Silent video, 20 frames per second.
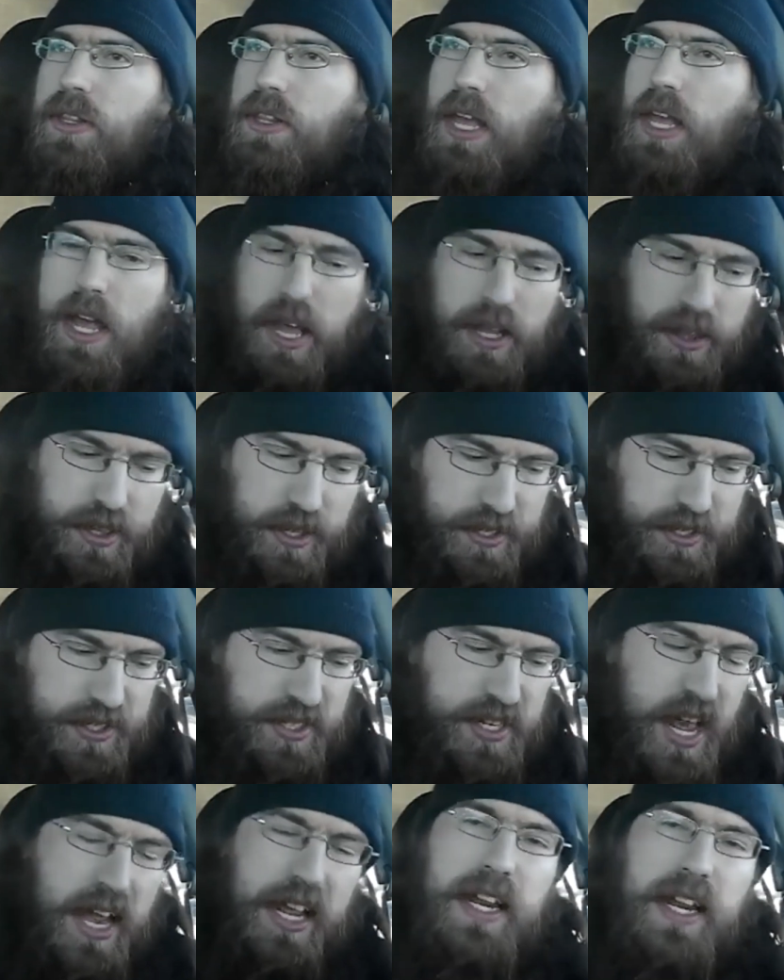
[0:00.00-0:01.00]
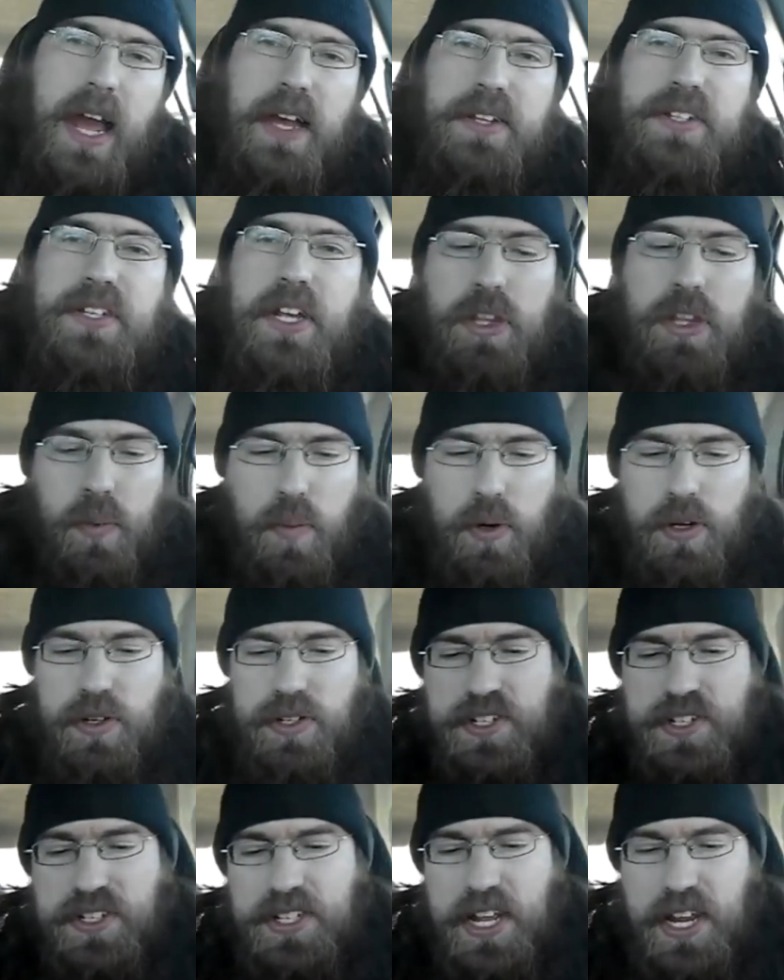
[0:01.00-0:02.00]
that the second I said the
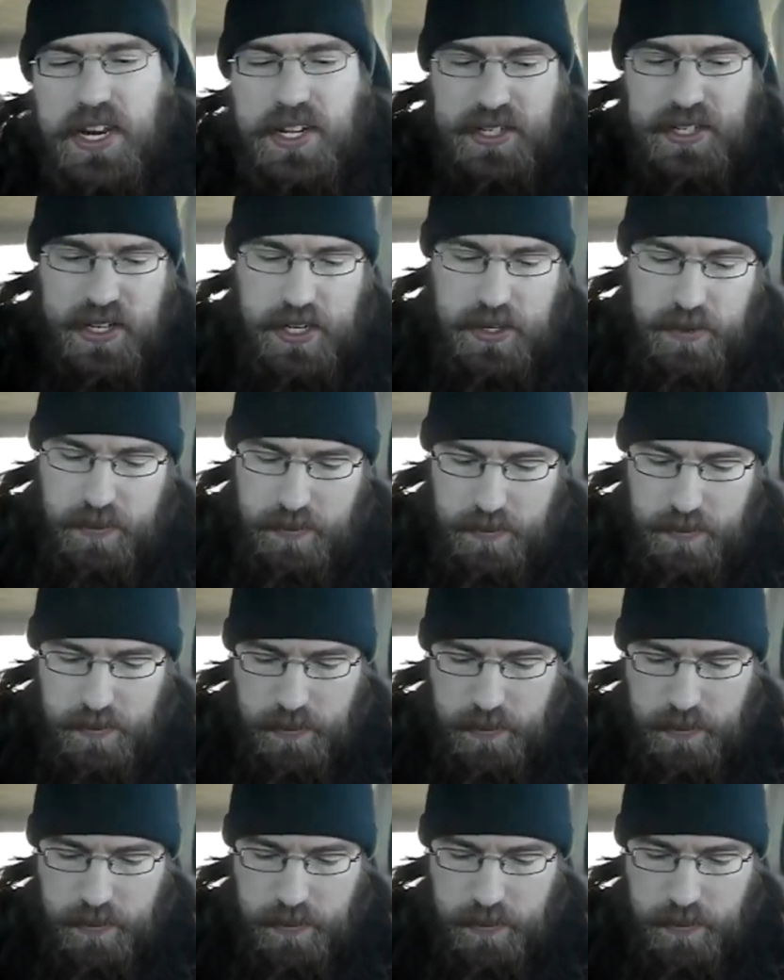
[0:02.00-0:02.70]
word Citizen,